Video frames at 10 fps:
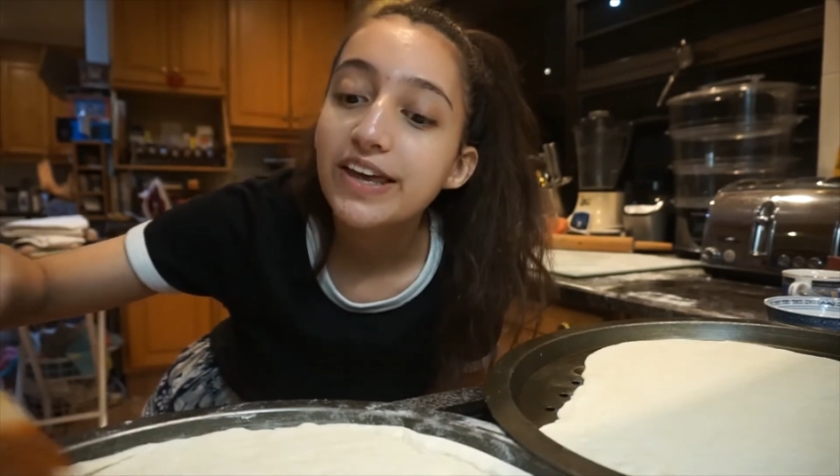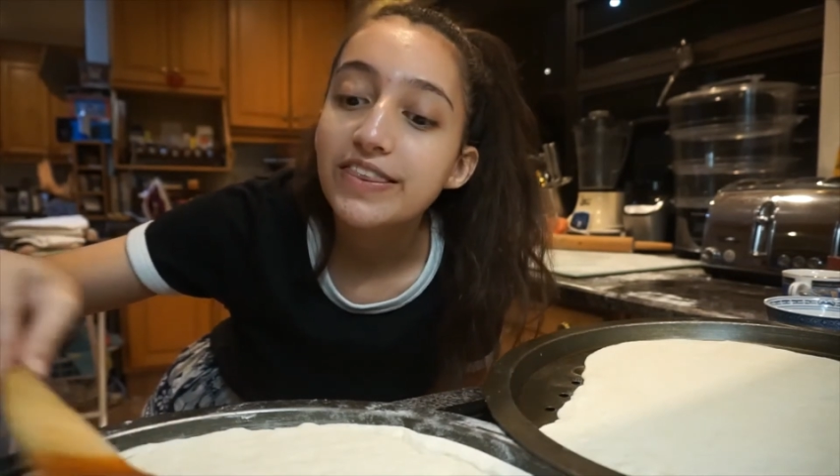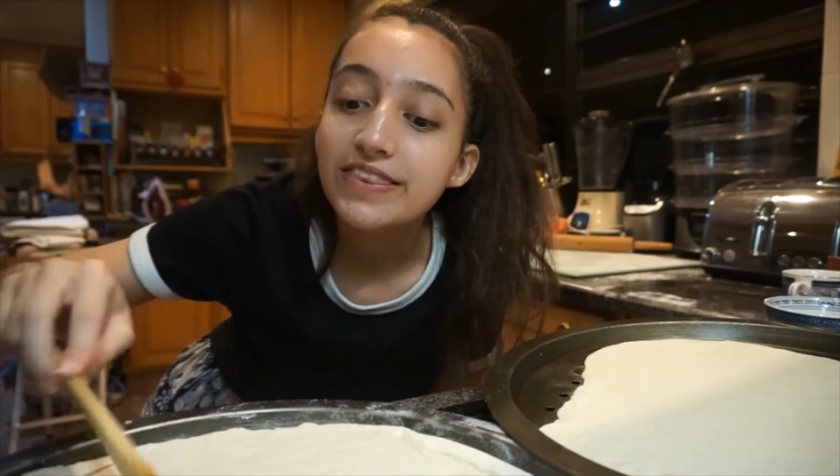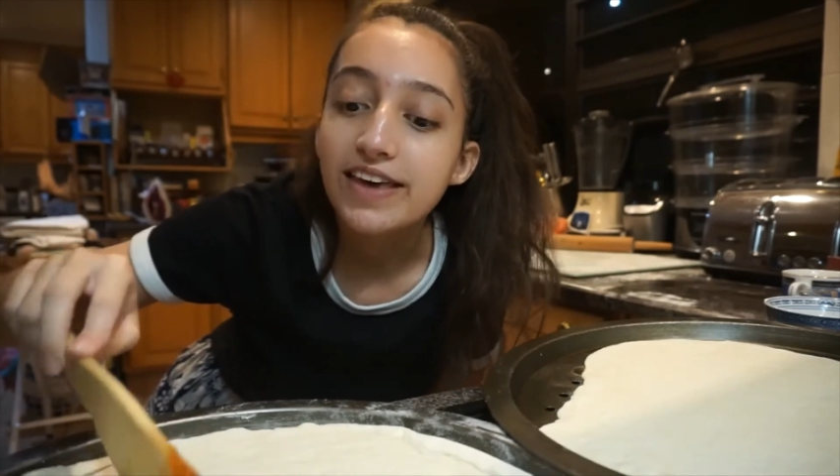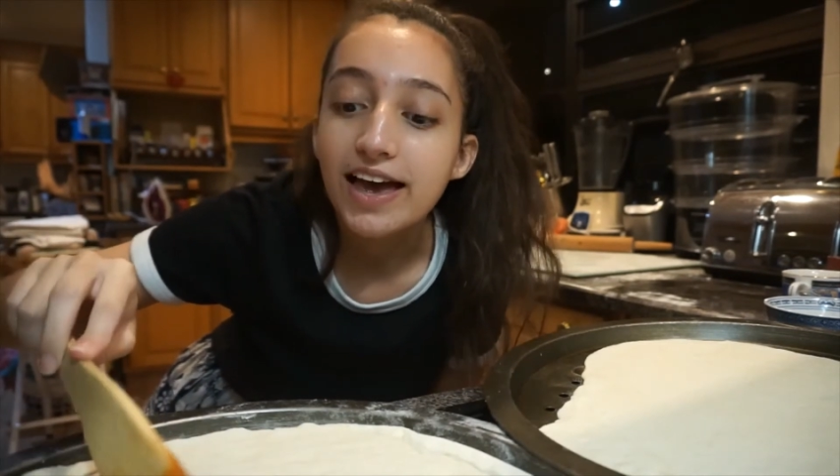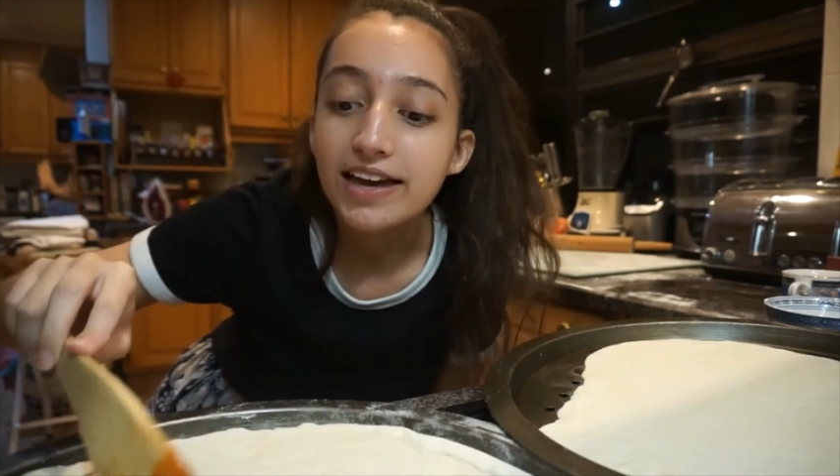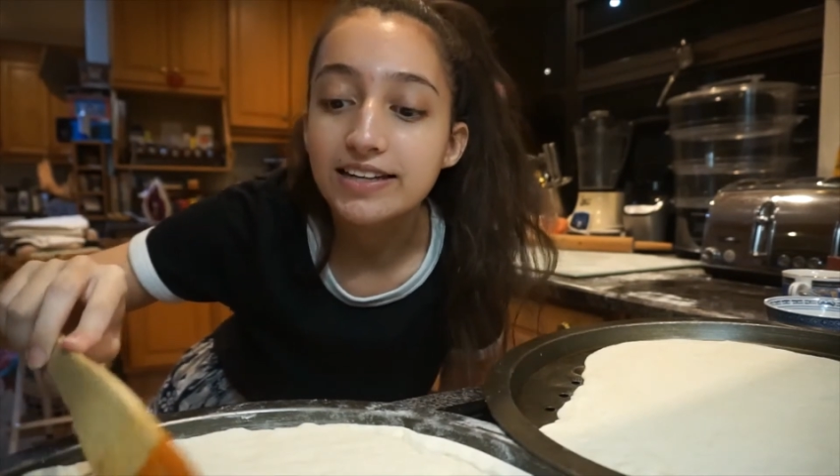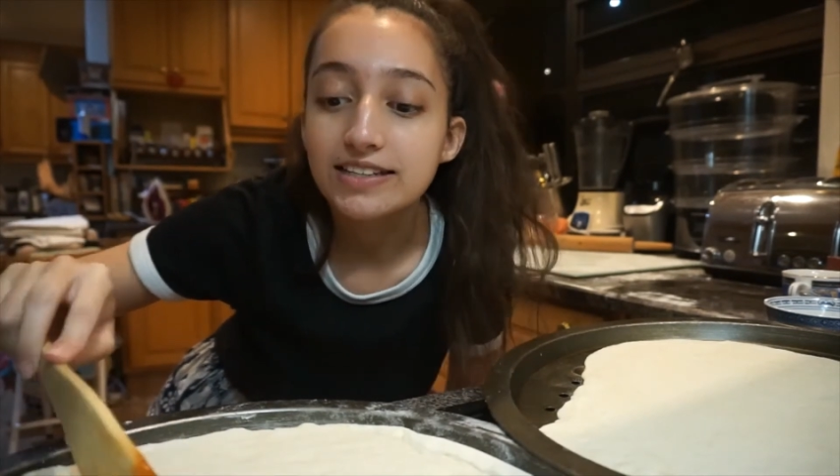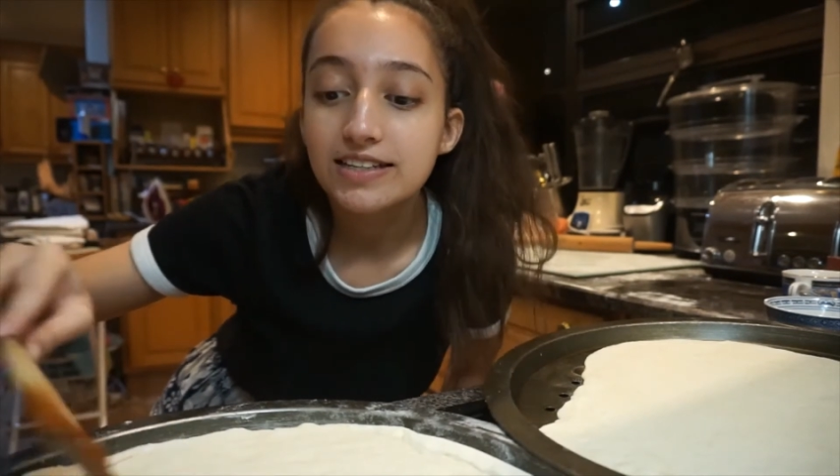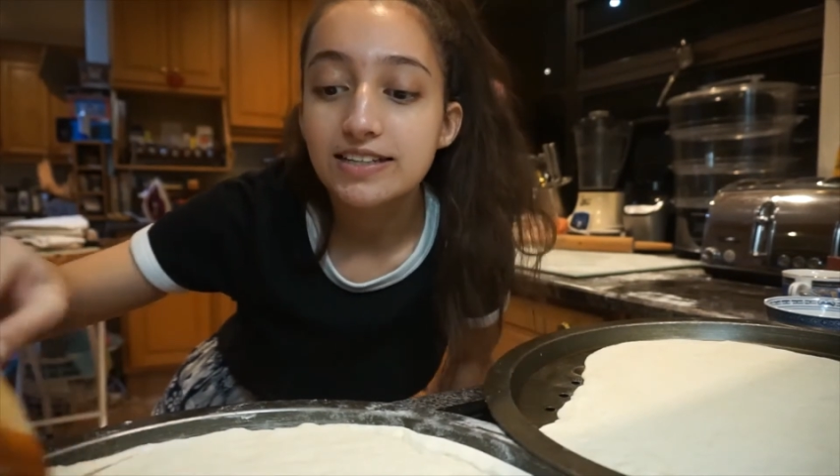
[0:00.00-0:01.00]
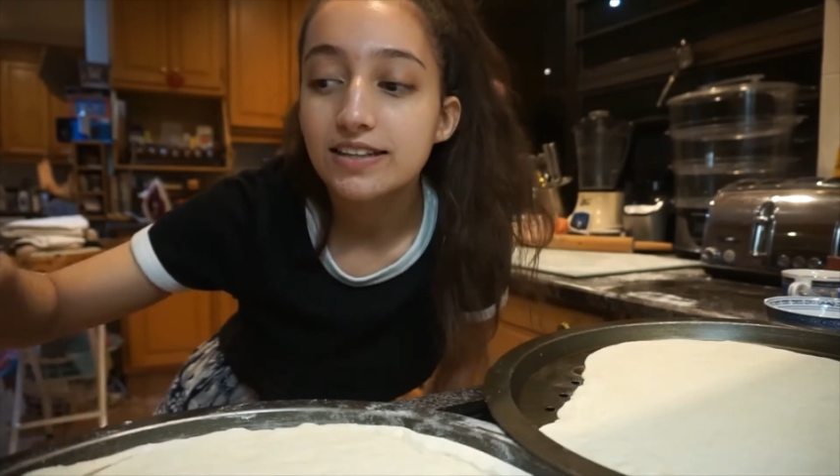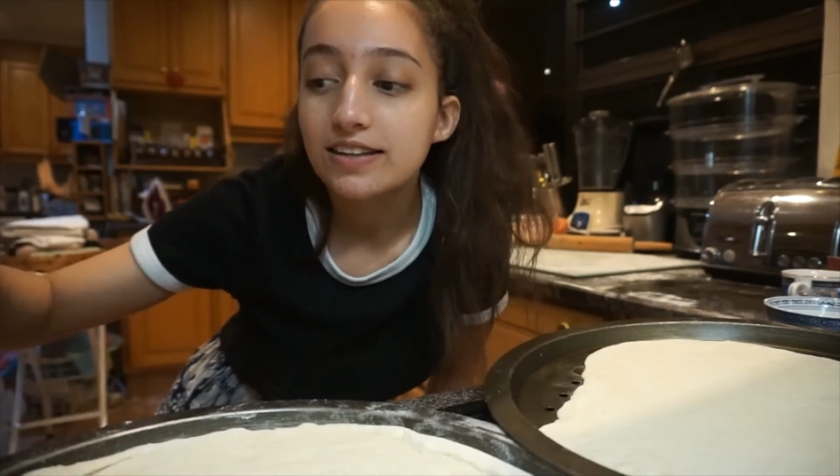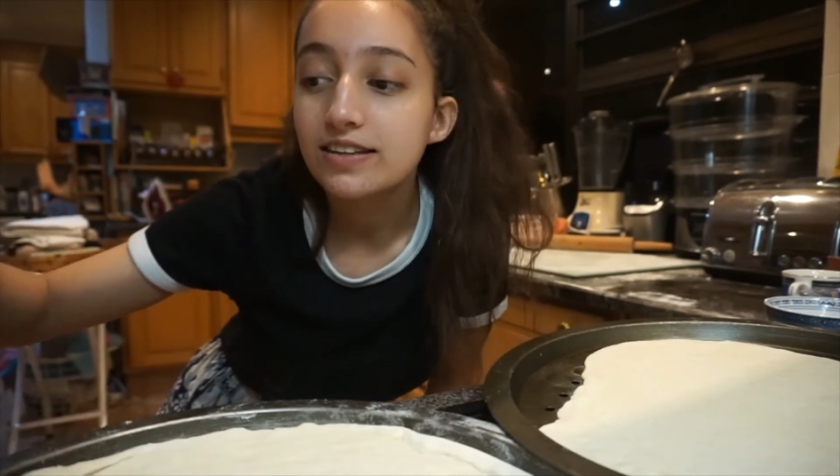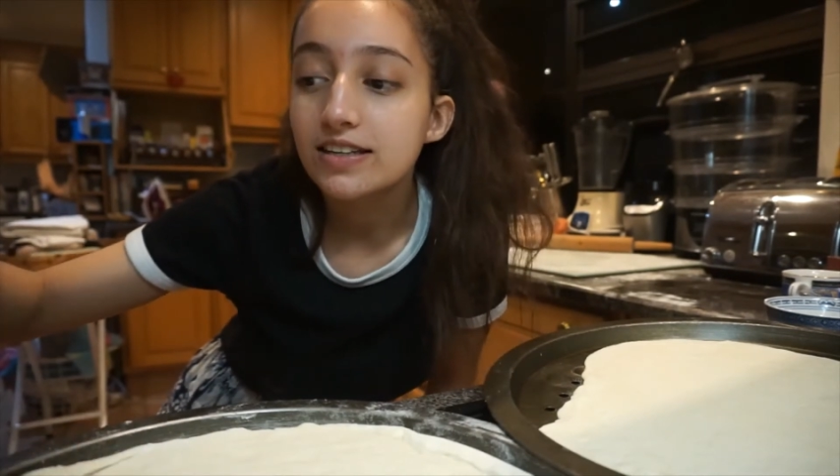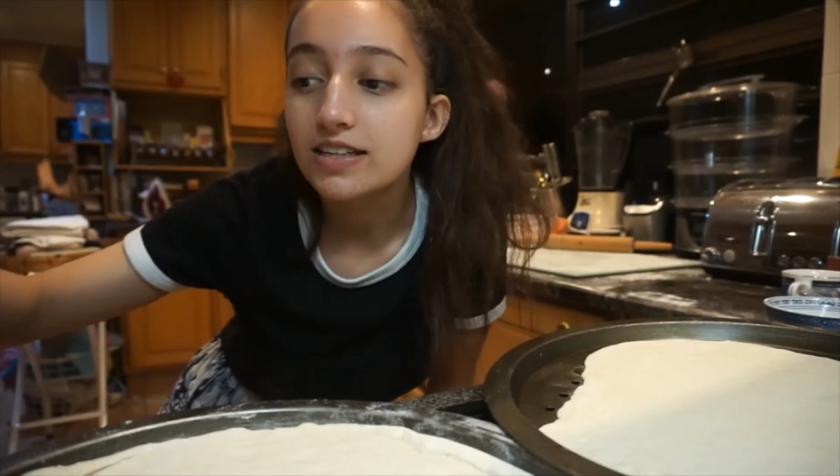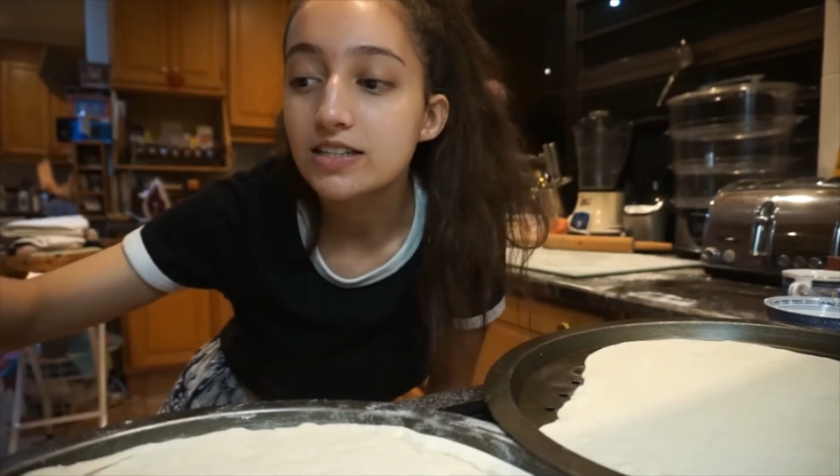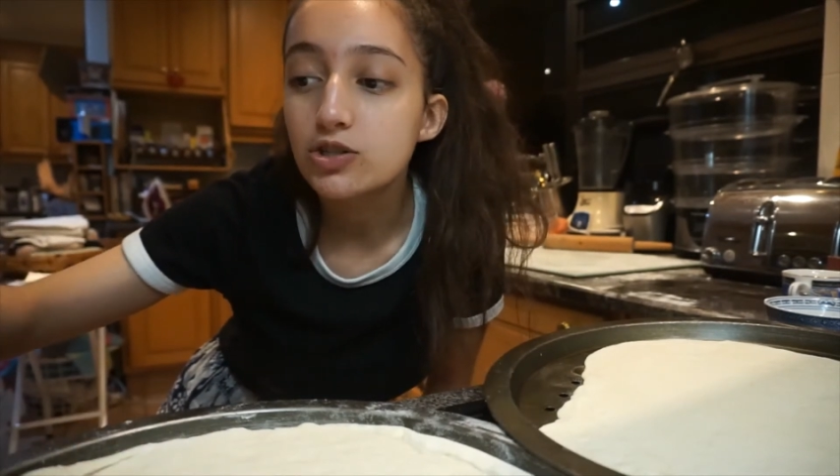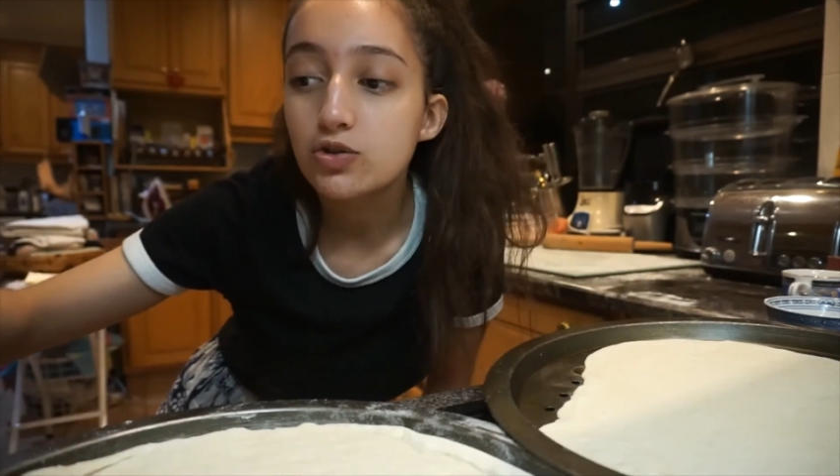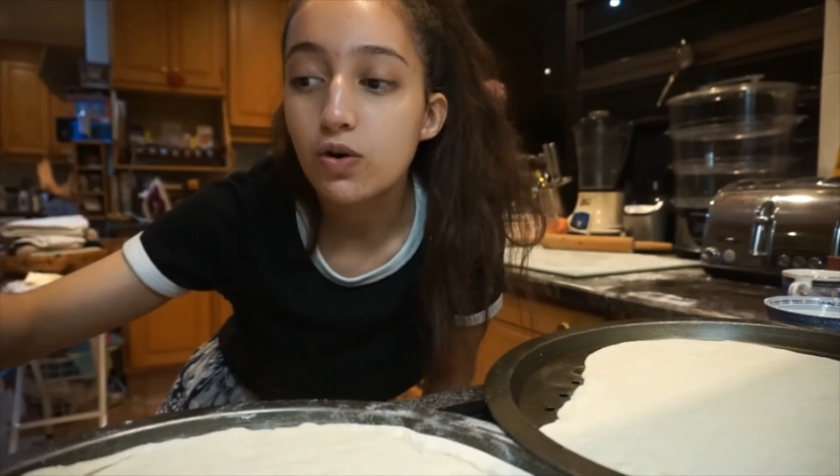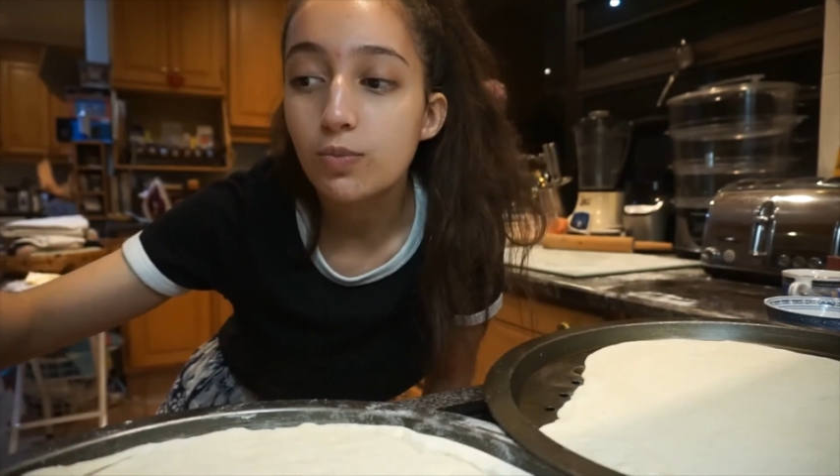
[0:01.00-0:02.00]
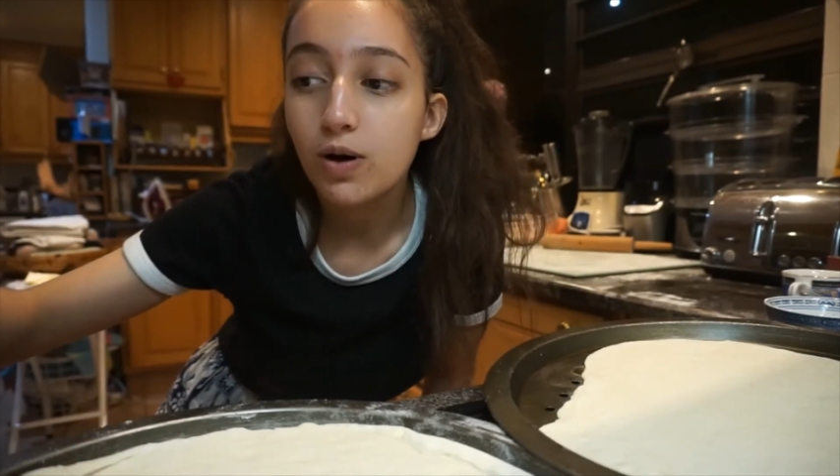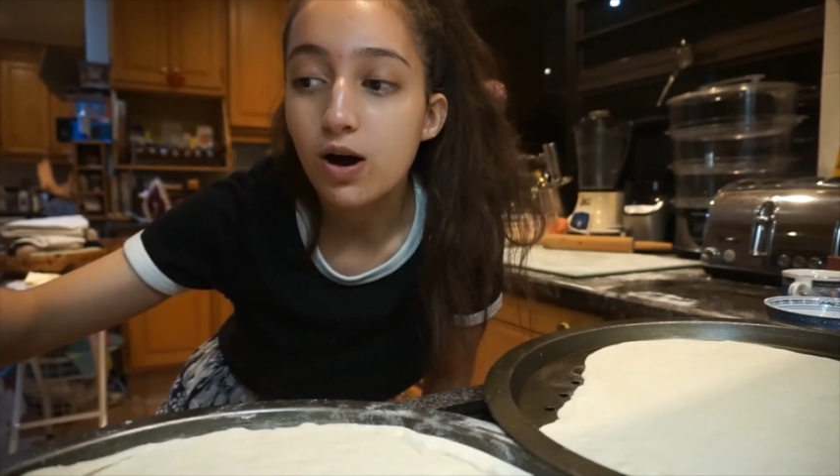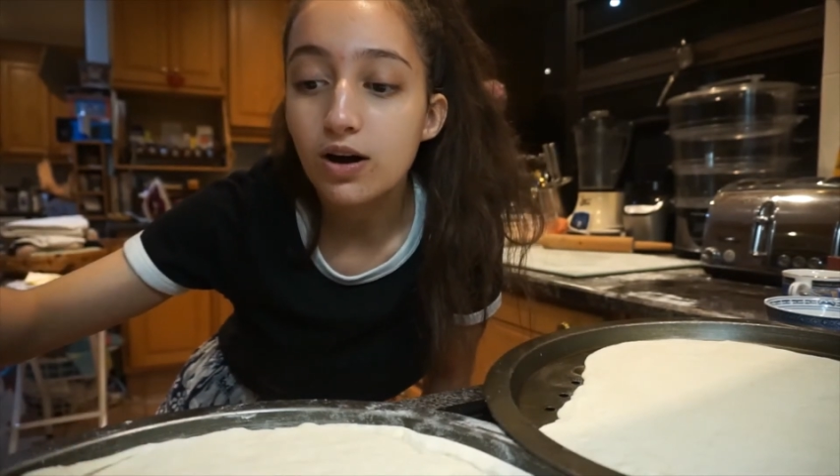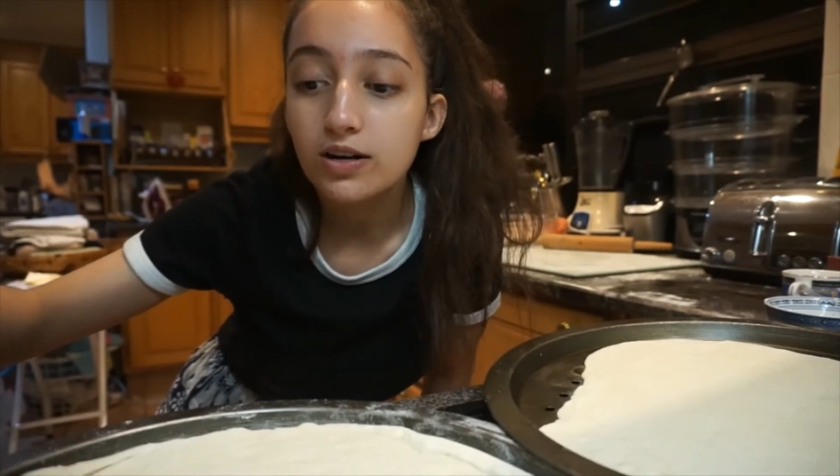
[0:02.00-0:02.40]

than the store-bought